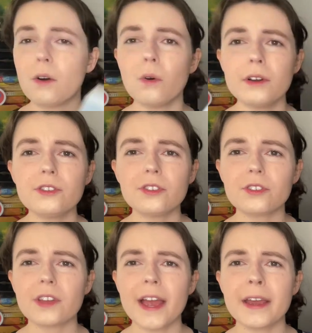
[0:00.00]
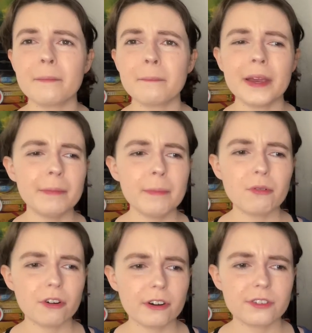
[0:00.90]
Or it's just saying maybe
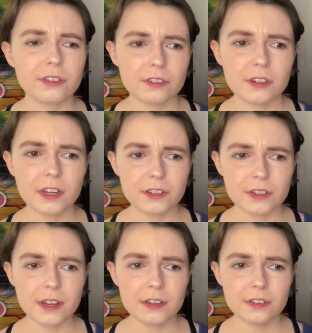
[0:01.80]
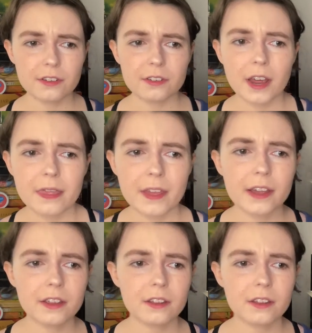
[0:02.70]
progress doesn't exist and that